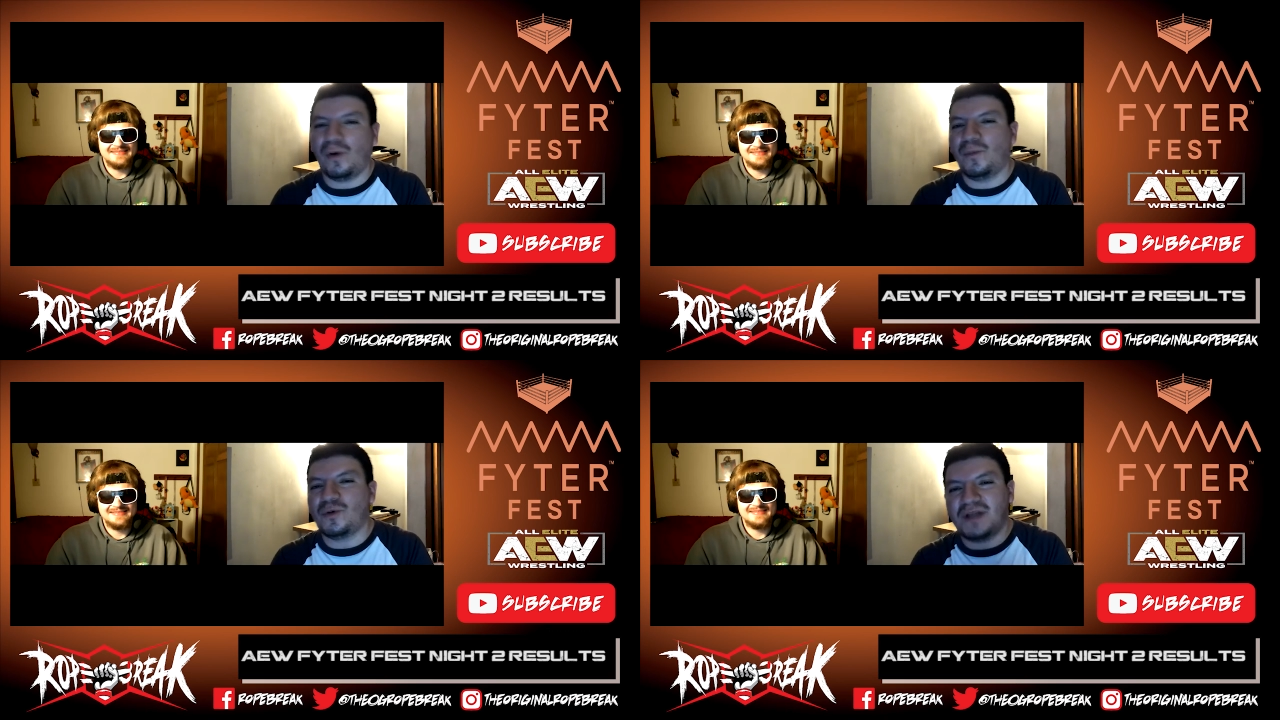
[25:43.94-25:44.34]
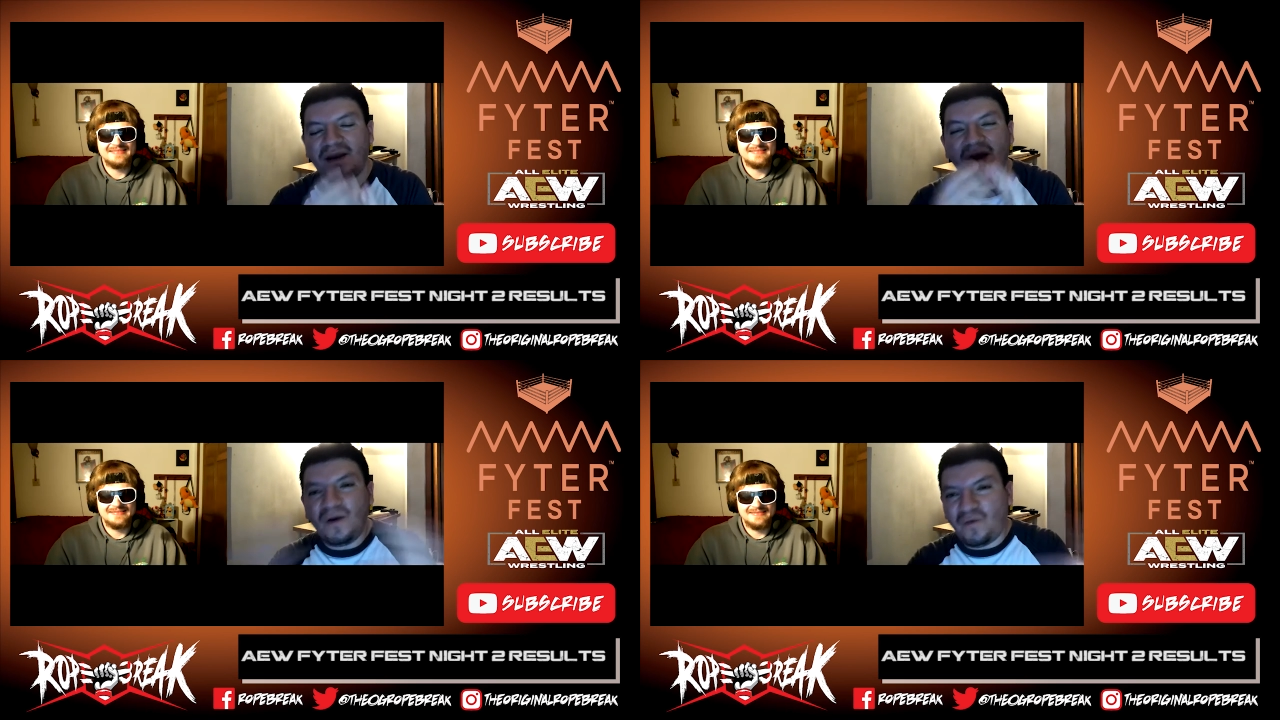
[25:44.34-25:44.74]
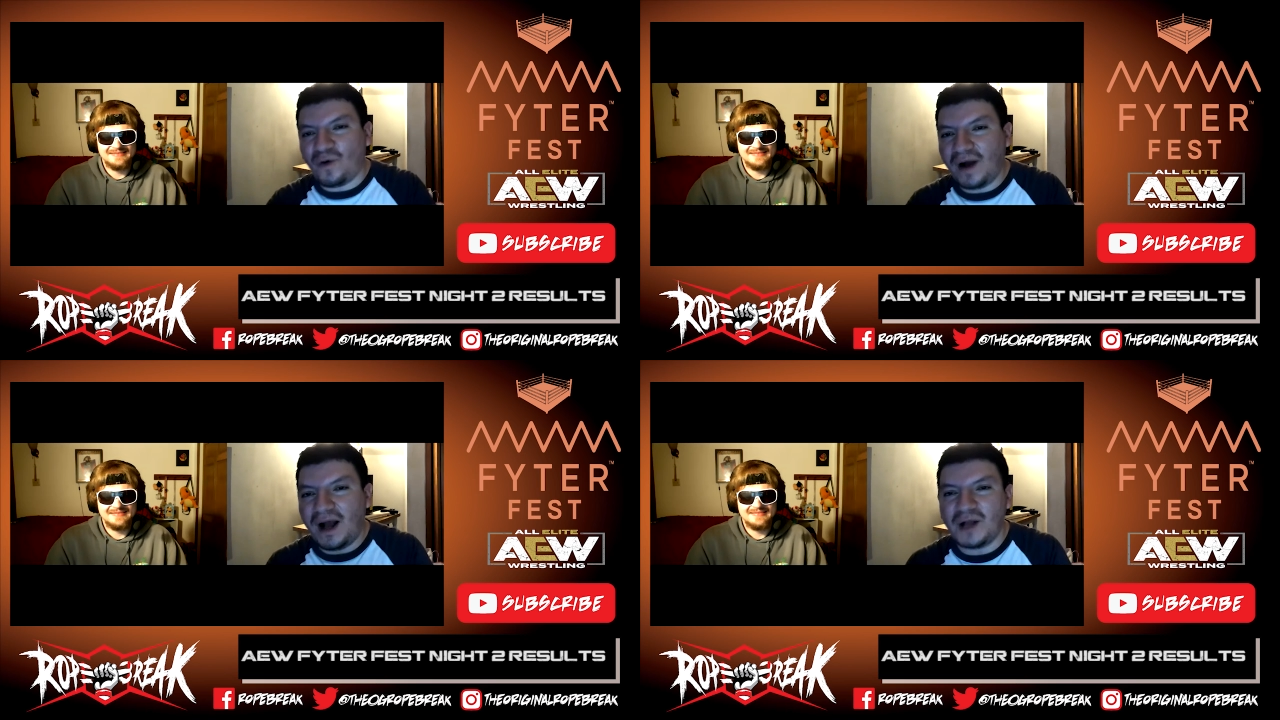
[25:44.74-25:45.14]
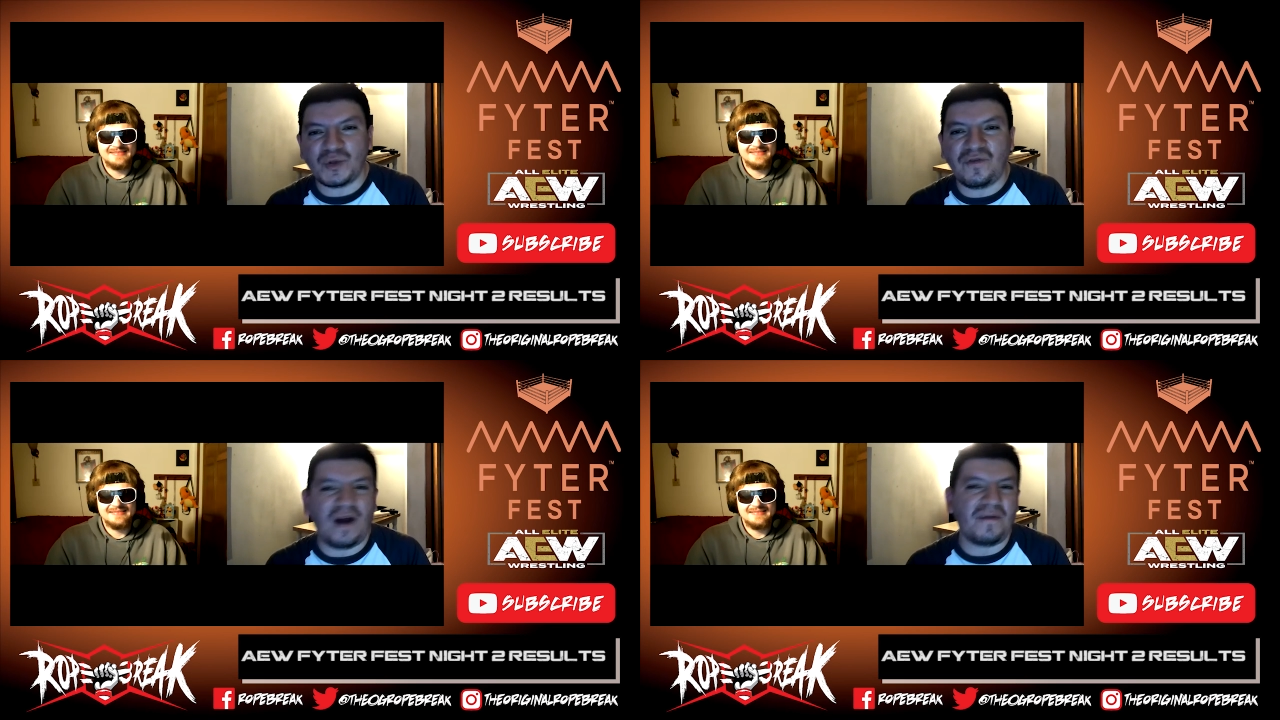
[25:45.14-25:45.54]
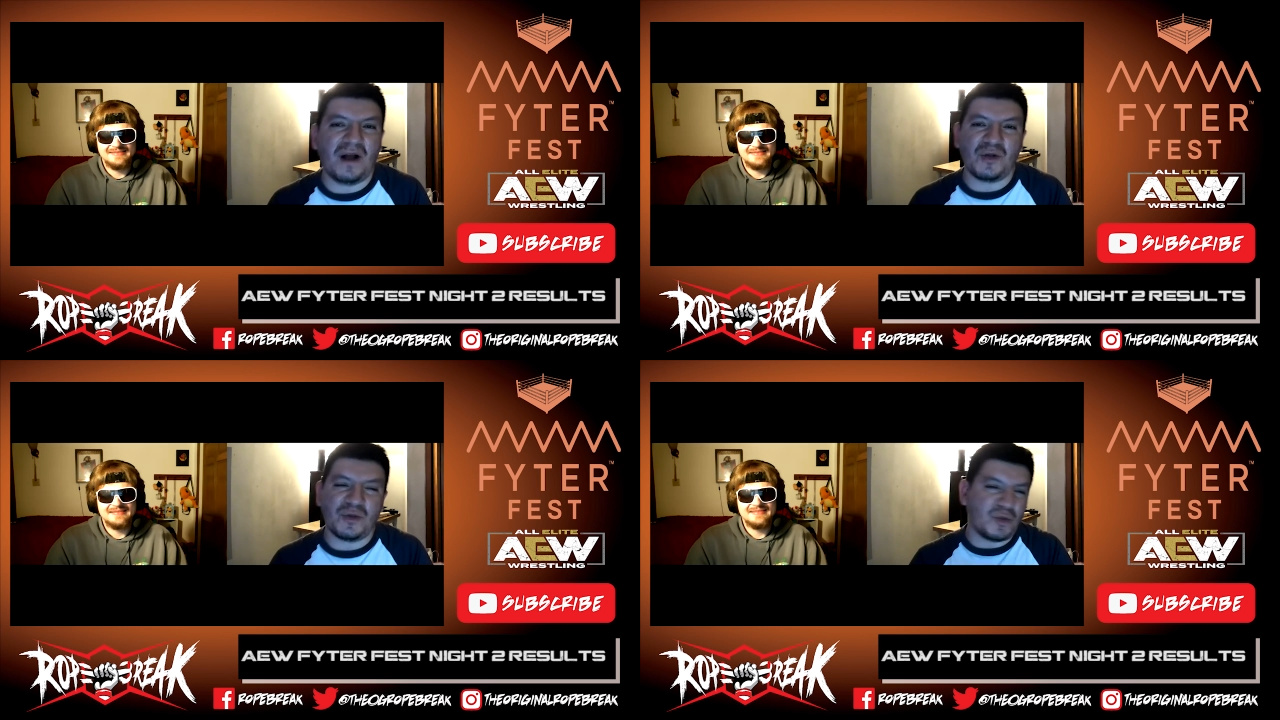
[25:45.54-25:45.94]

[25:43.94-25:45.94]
Speaker 1: almost like 400, 500